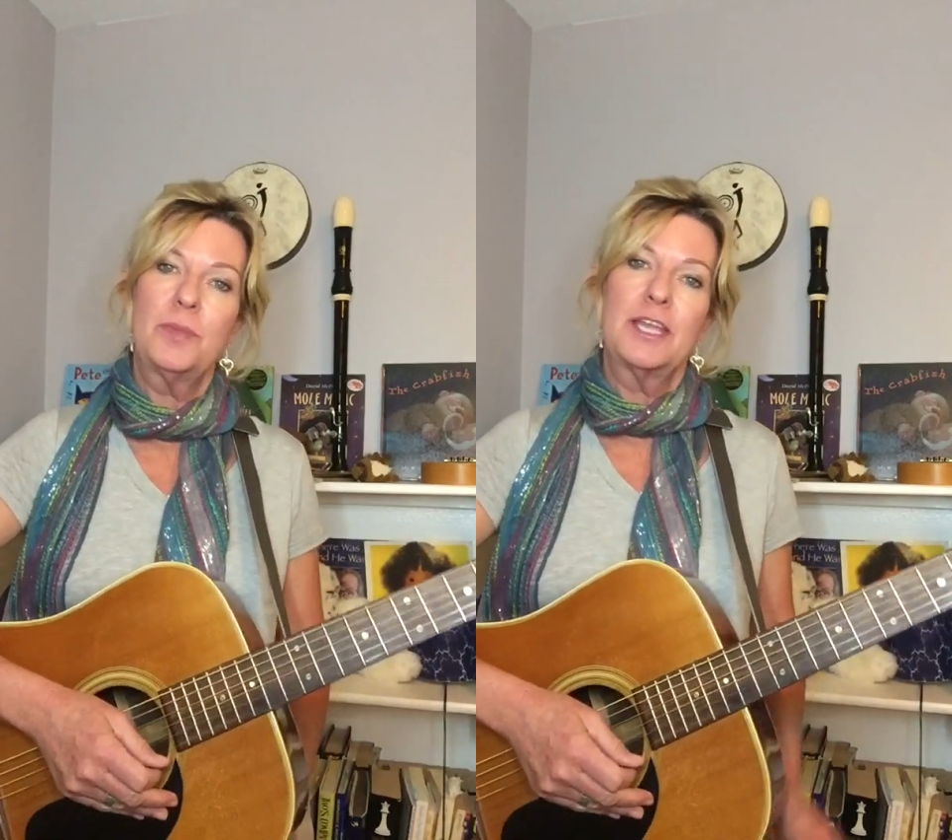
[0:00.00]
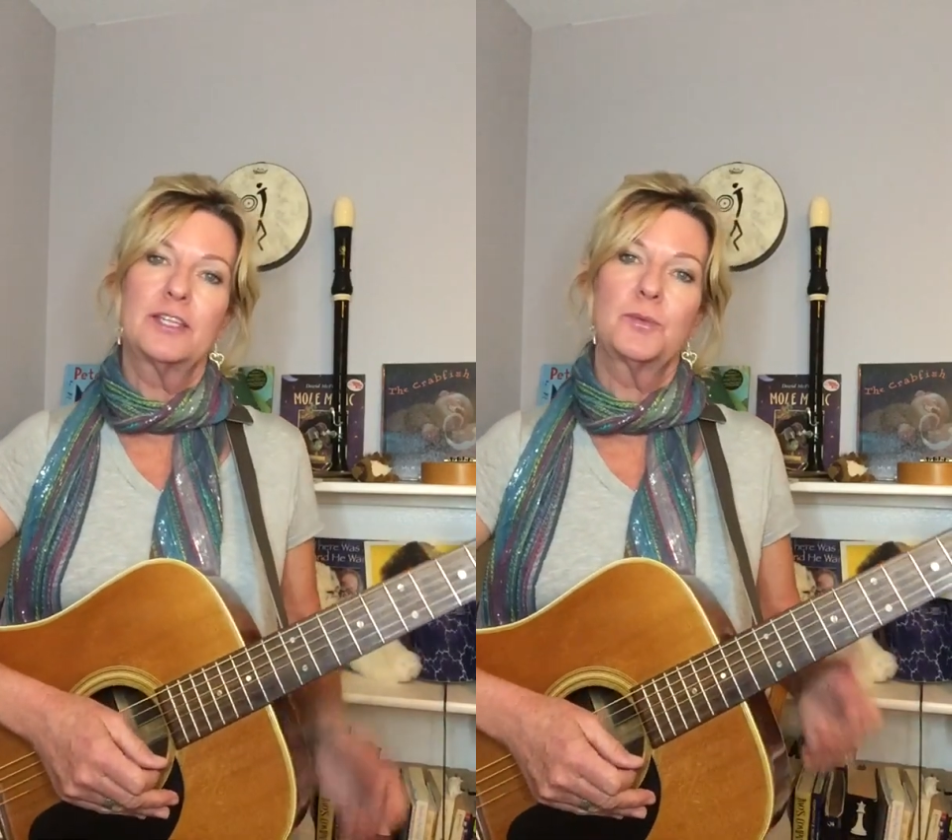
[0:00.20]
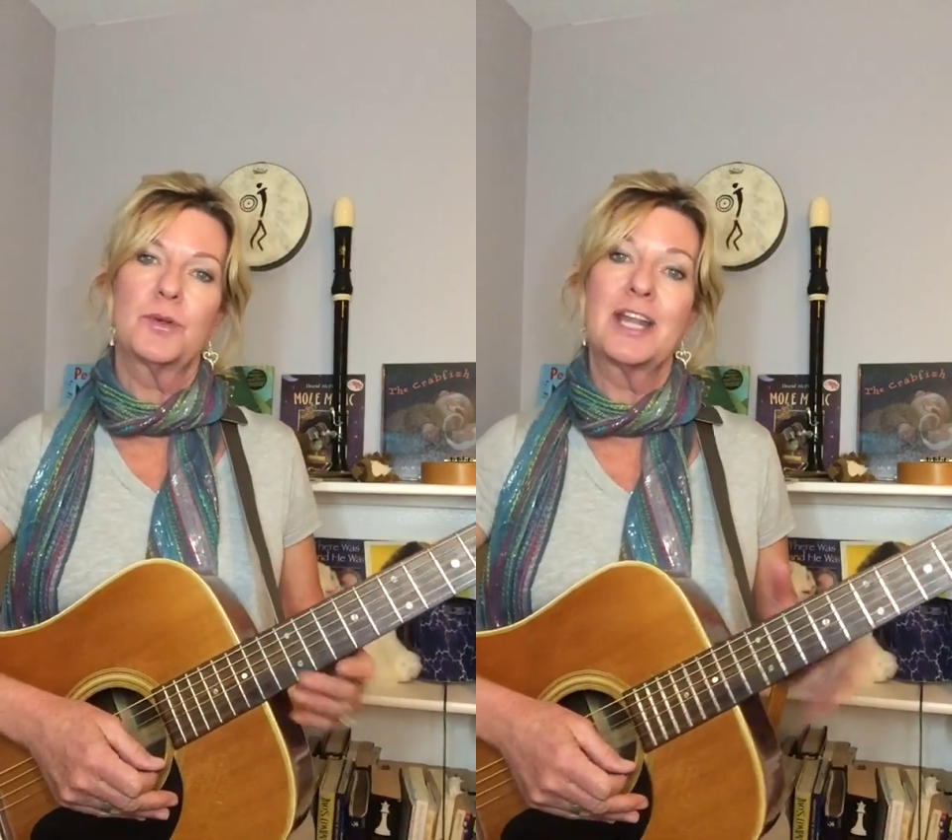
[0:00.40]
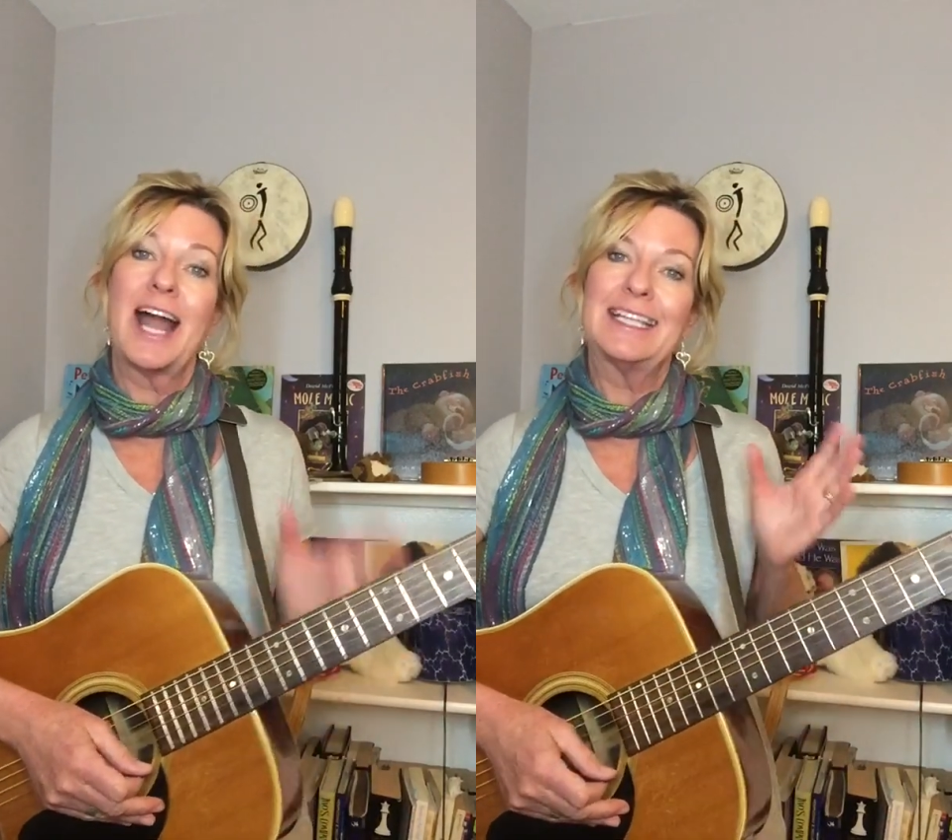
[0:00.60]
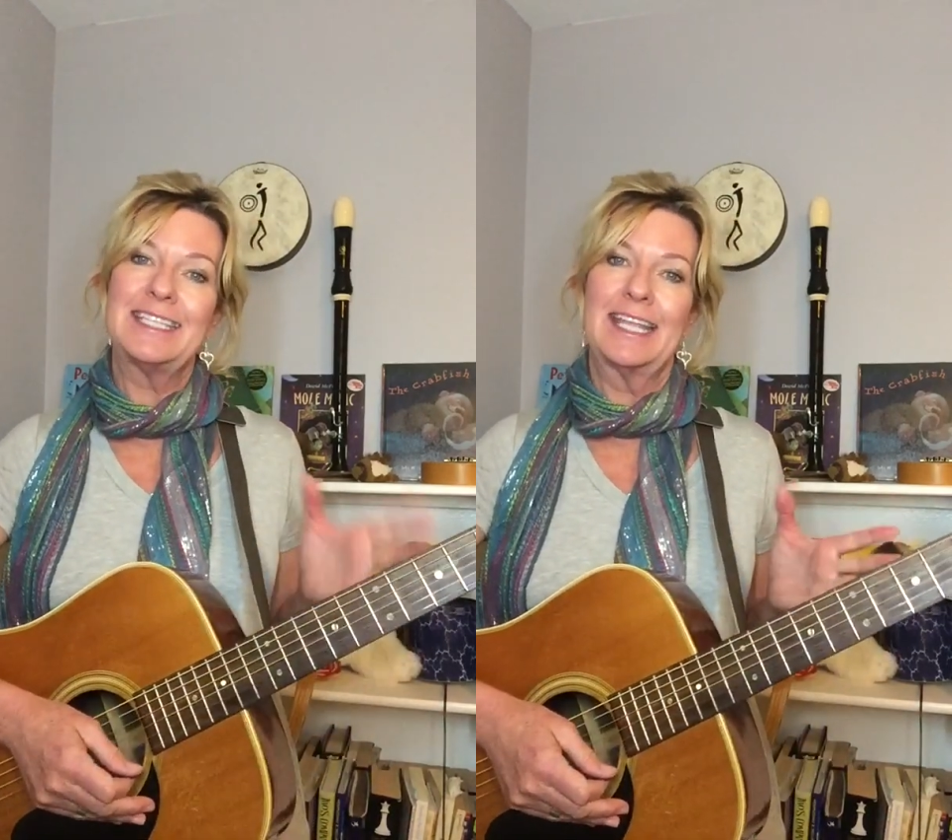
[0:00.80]
because we're
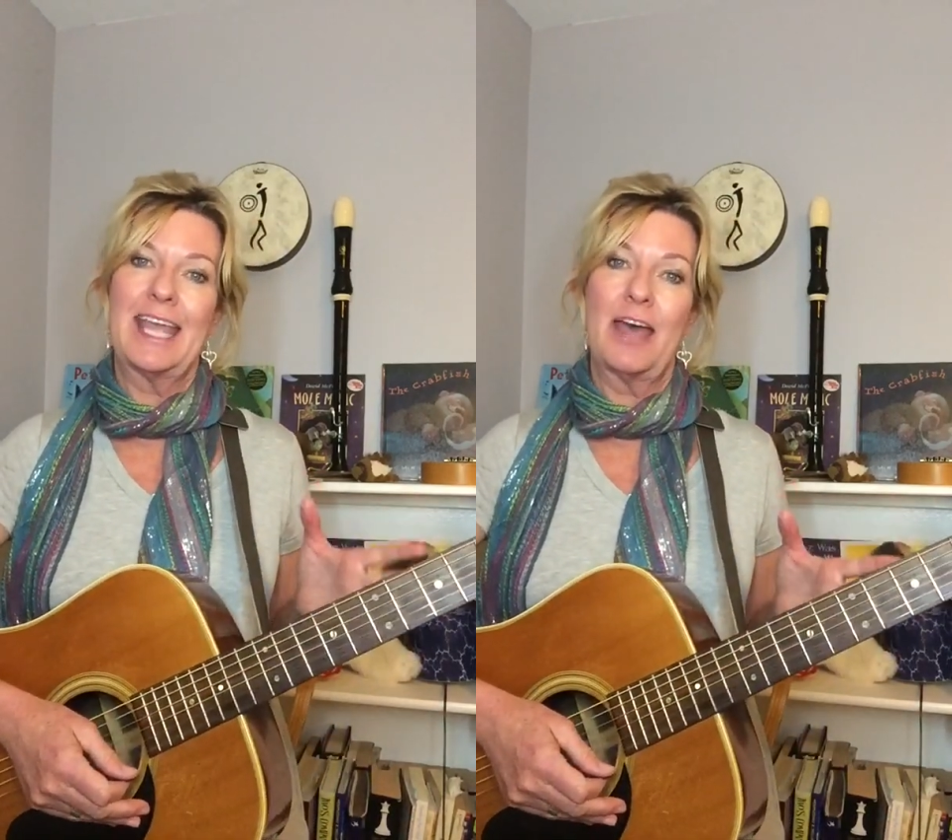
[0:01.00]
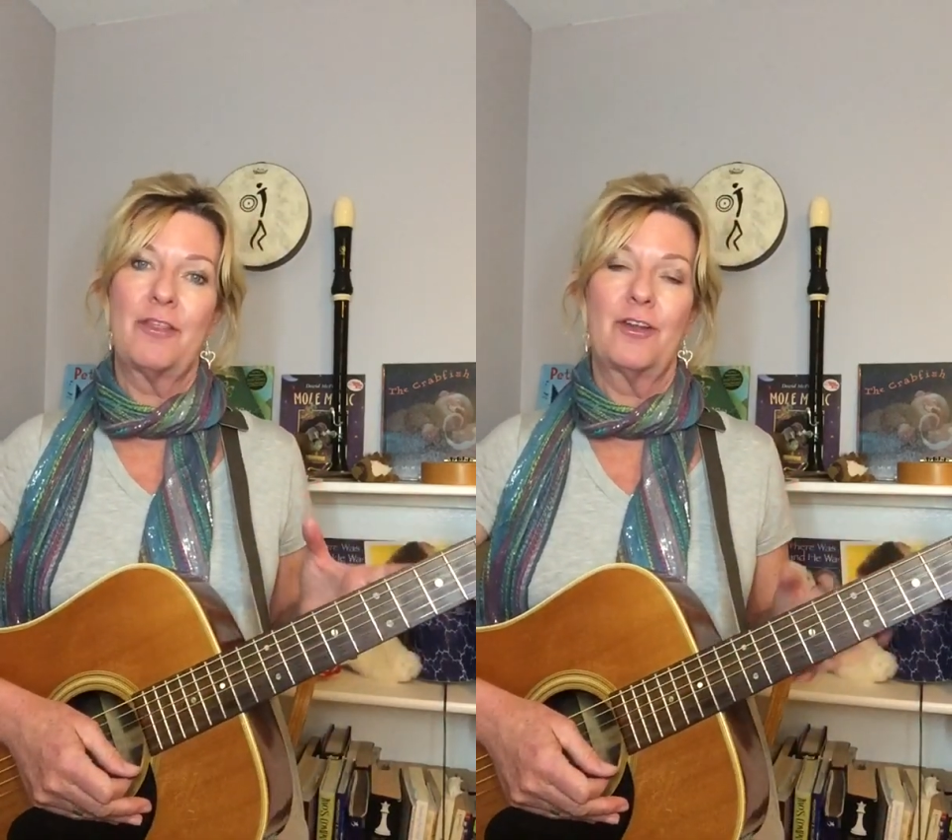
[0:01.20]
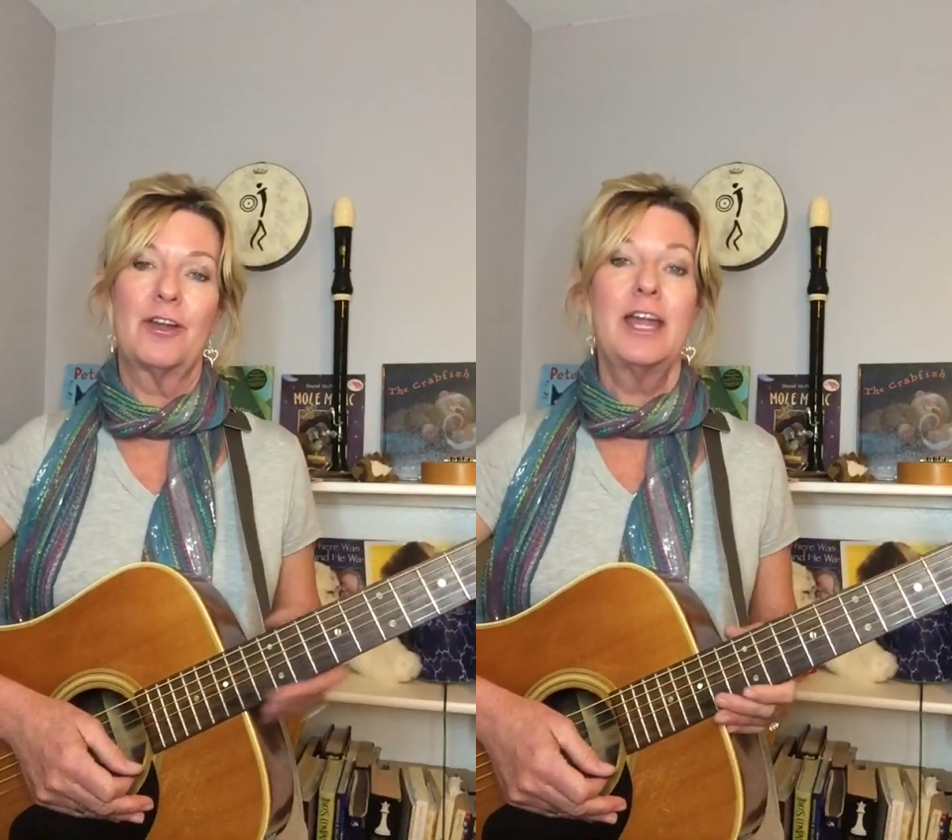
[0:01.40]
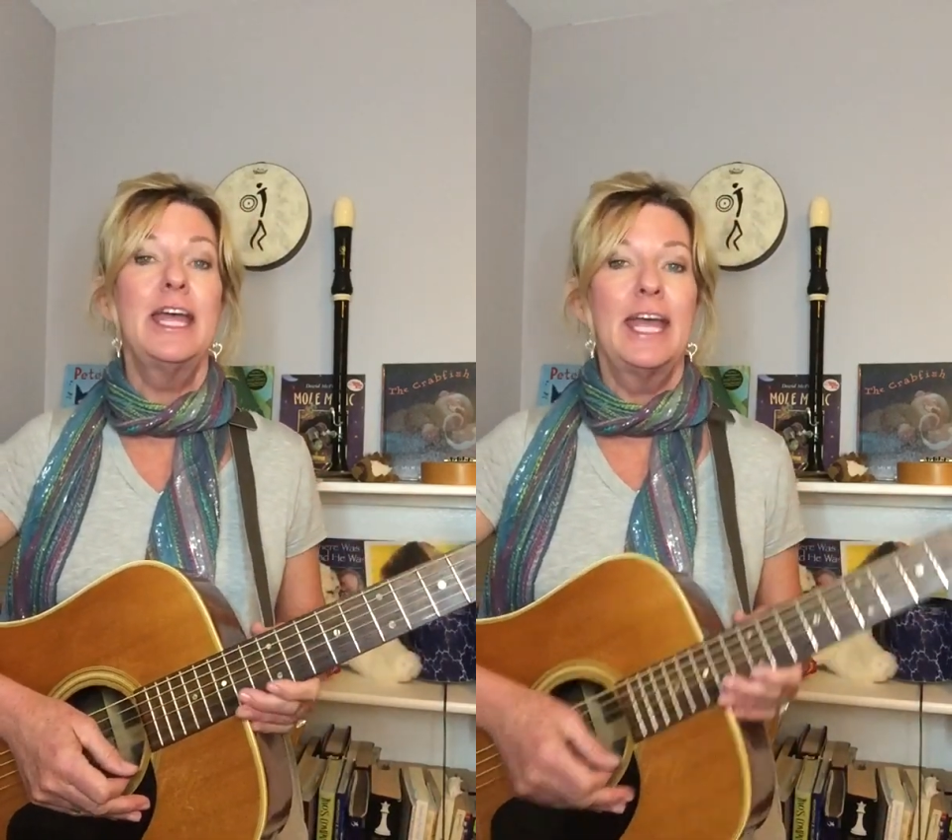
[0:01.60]
not together.